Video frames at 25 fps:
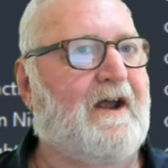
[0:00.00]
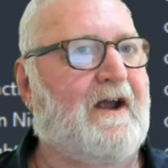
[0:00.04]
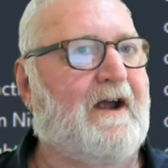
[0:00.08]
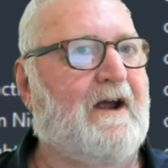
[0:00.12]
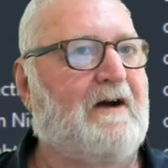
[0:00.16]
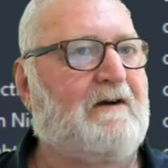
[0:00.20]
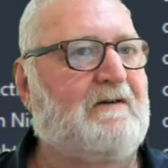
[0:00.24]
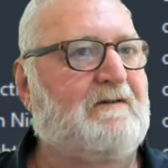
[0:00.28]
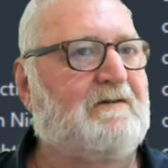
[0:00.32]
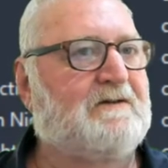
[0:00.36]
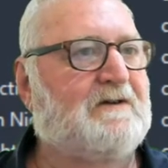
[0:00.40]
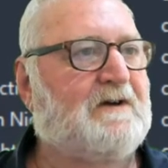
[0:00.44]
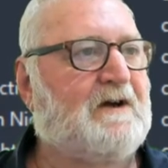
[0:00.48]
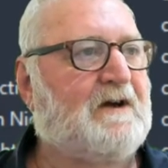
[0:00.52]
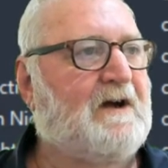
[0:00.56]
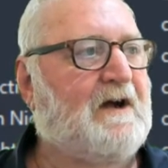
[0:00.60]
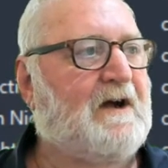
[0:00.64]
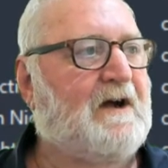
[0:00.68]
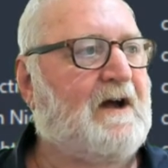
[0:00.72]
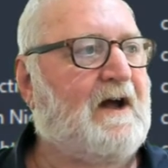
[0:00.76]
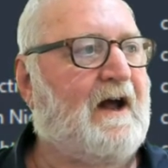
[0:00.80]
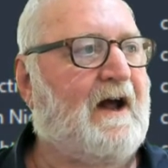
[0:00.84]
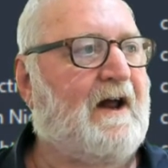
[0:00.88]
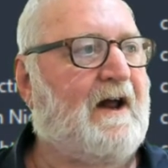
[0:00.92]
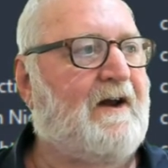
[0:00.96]
now,
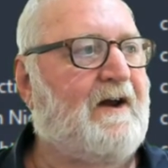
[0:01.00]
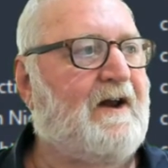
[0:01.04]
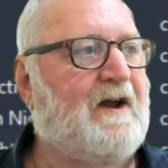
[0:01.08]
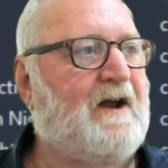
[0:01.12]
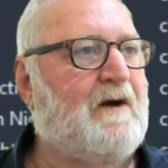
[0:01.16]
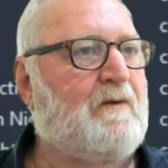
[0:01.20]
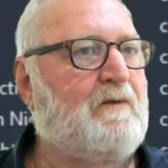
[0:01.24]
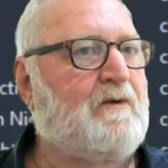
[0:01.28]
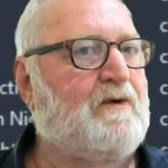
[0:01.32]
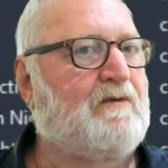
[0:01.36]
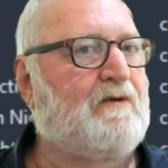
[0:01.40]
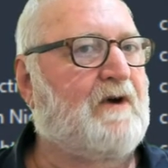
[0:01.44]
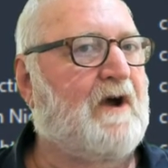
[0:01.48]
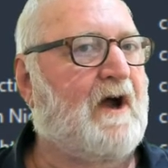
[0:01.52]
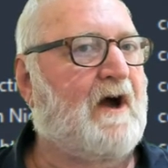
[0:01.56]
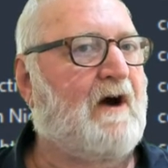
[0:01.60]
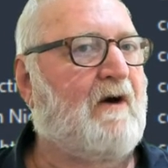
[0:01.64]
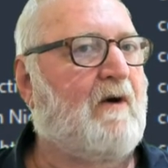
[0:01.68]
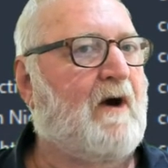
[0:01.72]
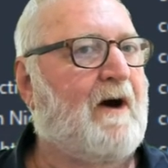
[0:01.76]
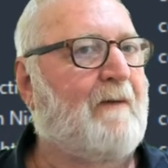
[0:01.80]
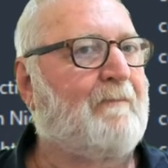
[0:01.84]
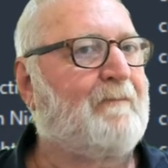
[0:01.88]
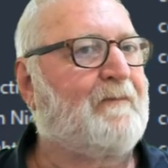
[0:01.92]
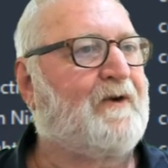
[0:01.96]
and now we'll
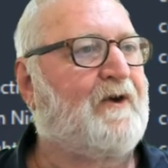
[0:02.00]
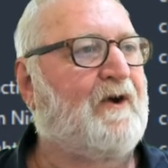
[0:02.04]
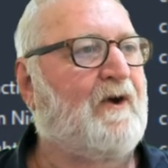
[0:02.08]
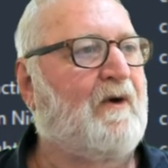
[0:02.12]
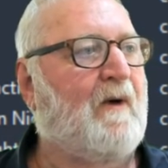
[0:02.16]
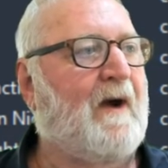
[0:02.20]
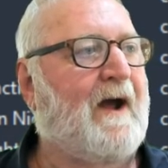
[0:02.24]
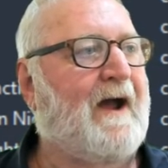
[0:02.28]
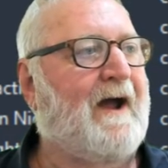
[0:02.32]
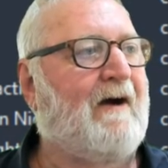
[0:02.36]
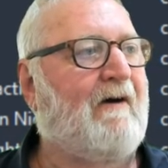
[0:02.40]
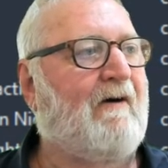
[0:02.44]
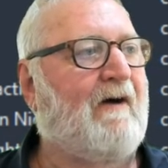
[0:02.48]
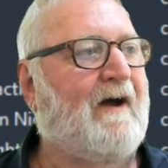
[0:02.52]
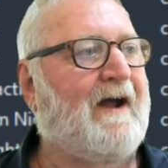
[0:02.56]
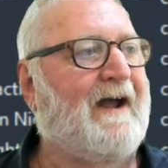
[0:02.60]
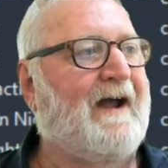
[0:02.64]
go up to our